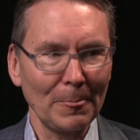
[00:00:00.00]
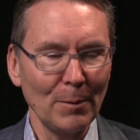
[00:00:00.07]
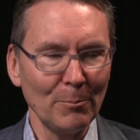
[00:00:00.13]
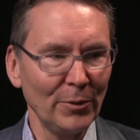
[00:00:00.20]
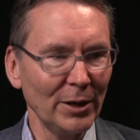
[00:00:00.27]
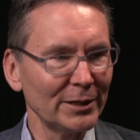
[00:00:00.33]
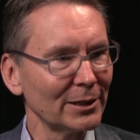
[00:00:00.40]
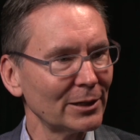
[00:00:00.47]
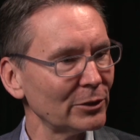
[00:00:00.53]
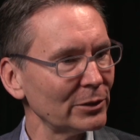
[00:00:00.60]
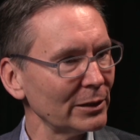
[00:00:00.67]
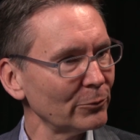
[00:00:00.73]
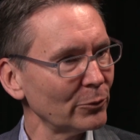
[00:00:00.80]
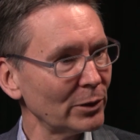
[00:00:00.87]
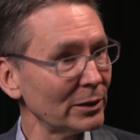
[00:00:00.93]
but it
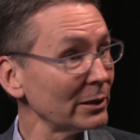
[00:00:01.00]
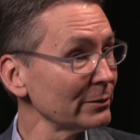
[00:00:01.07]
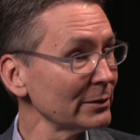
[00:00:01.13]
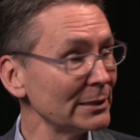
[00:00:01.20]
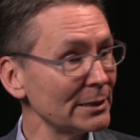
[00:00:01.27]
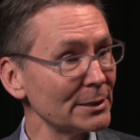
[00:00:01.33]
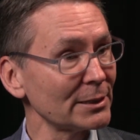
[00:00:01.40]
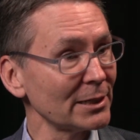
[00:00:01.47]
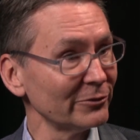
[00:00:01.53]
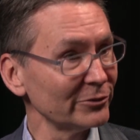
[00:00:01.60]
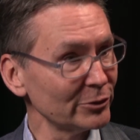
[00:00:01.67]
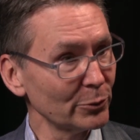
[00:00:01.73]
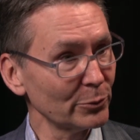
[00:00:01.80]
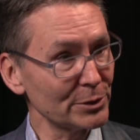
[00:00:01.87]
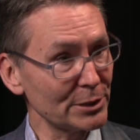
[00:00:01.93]
clearly discovered
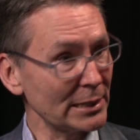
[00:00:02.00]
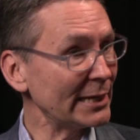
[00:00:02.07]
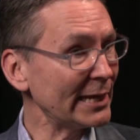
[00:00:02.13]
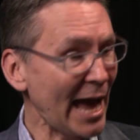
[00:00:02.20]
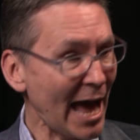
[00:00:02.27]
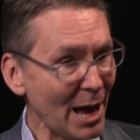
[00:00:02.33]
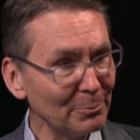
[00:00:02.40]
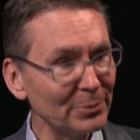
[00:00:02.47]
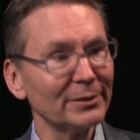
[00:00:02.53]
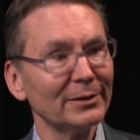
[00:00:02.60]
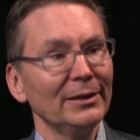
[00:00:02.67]
there was a gap.